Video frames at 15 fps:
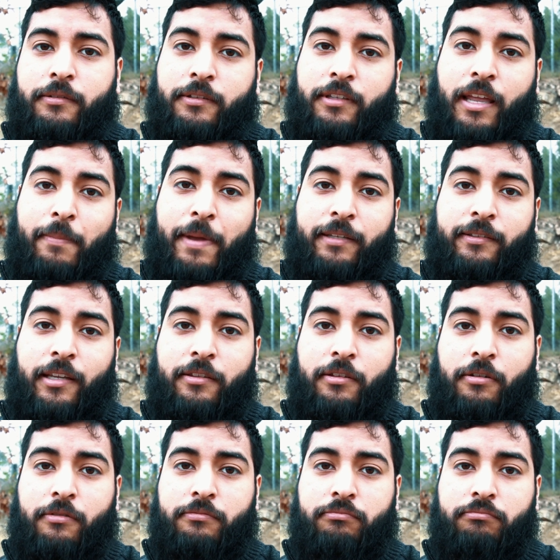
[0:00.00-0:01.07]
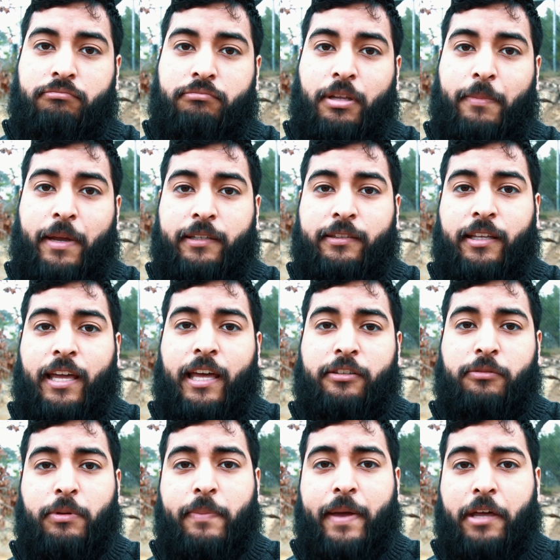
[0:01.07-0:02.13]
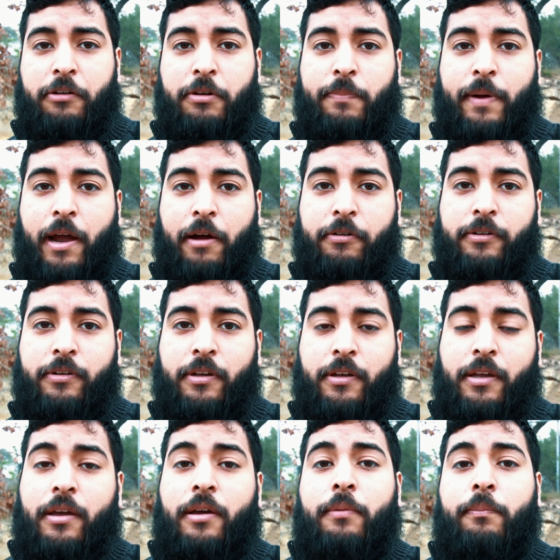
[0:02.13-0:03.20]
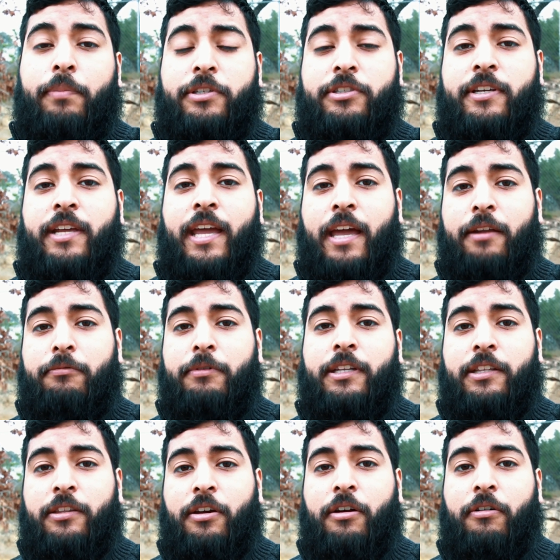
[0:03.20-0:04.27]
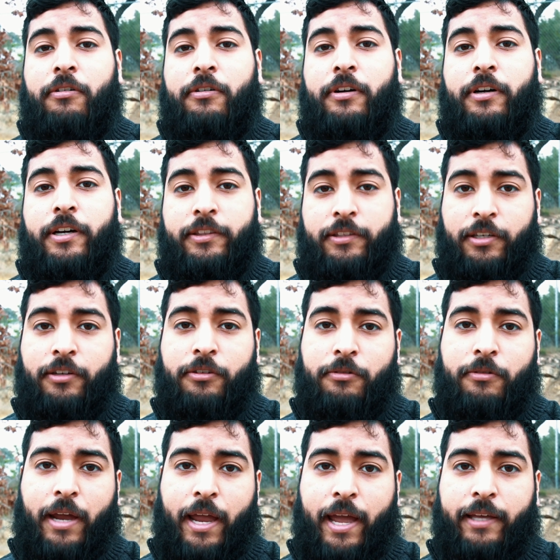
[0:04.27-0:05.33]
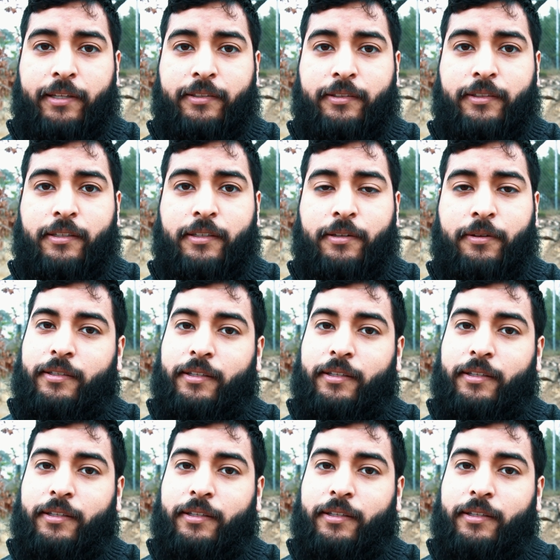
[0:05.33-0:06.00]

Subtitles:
They may say no, they may say it has to be battery powered, but you can't really know until you ask.